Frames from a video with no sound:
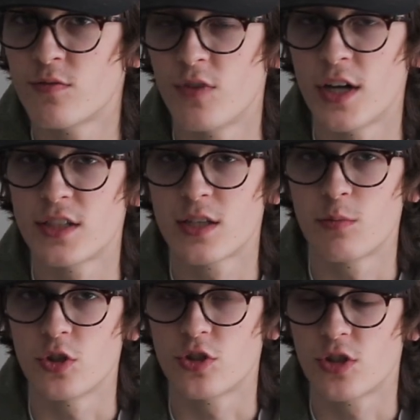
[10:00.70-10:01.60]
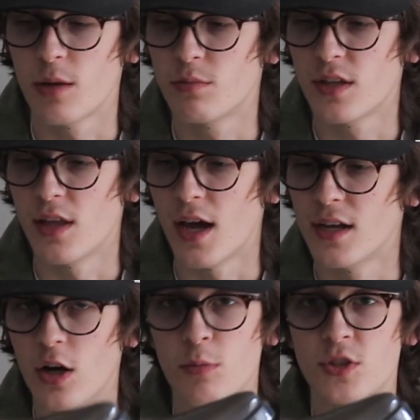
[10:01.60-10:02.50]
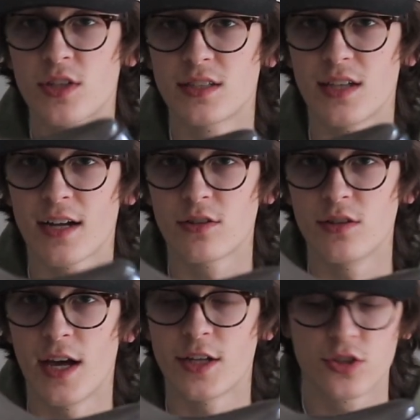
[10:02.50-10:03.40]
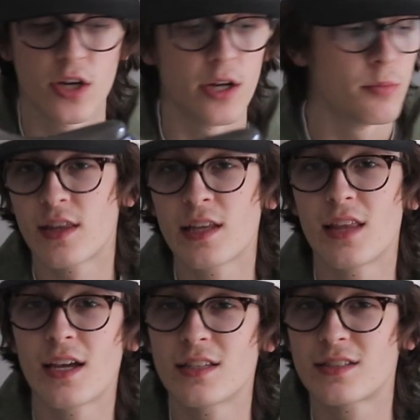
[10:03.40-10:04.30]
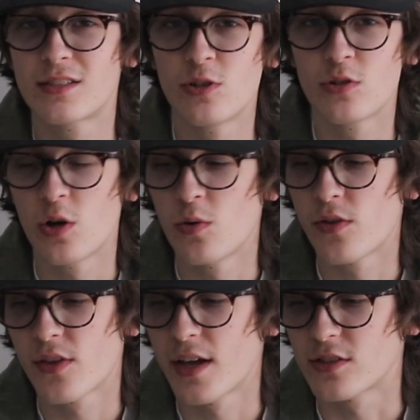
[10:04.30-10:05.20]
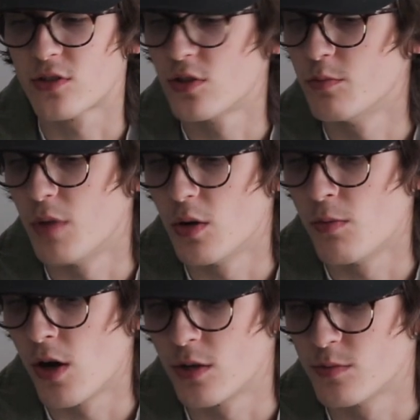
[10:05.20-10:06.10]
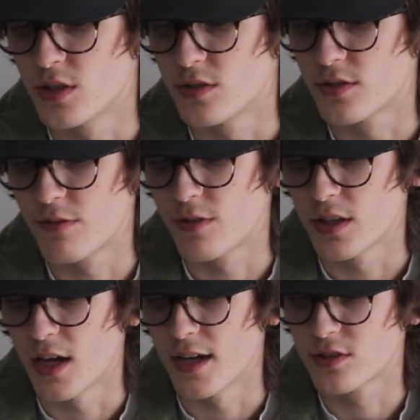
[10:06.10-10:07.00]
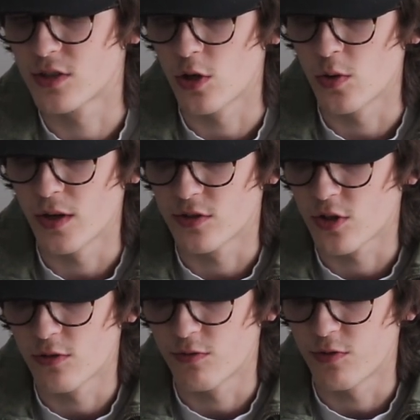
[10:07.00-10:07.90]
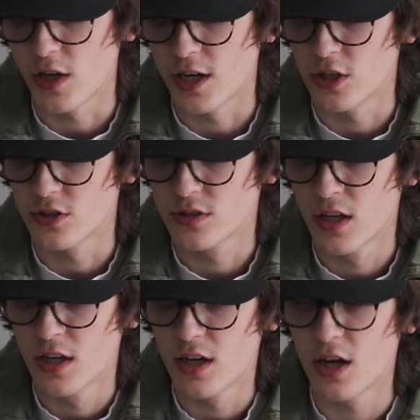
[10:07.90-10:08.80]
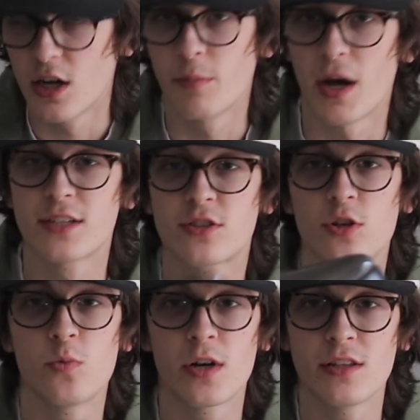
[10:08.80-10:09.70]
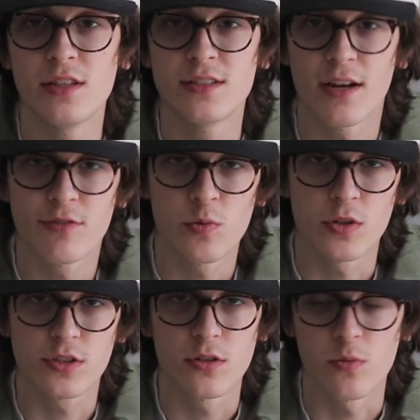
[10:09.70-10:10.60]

very similar shape to that. Almost exactly that shape. I think they can still go with like certain bell bottoms and stuff like that. So in certain flares, I still wear these every once in a